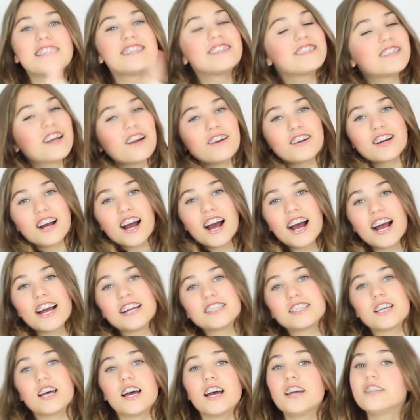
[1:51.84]
So
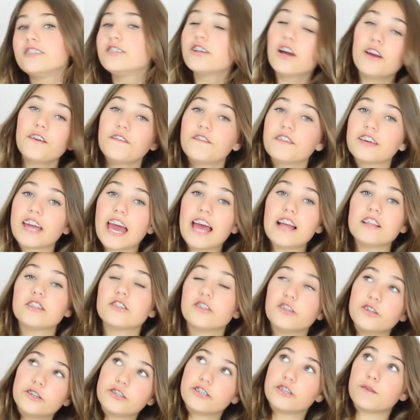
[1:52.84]
guys, don't
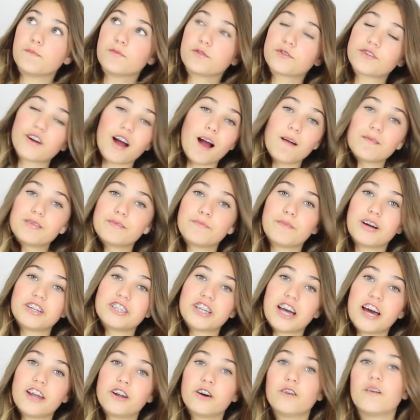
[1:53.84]
forget to subscribe to my
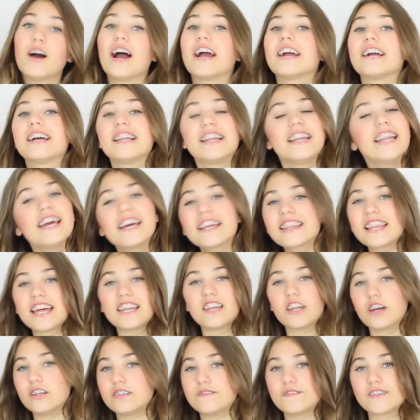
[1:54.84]
channel and click
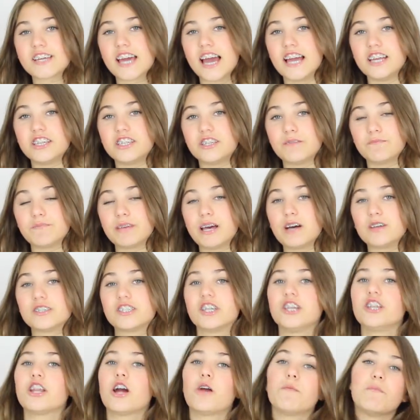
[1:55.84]
that notification bell
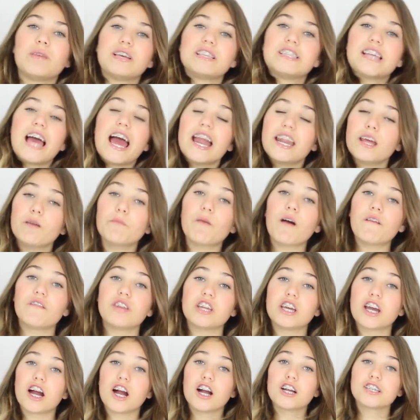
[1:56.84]
so you don't miss any of my
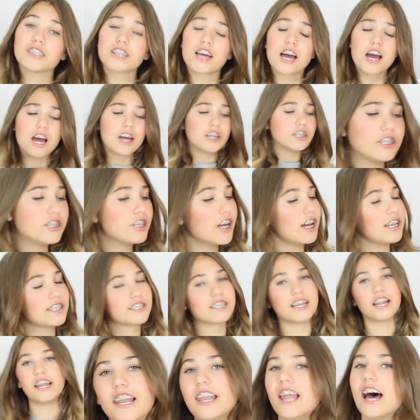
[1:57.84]
videos,
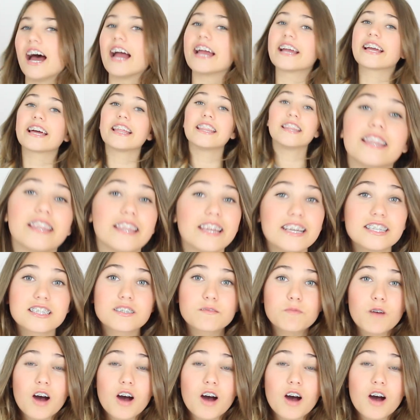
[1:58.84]
just like this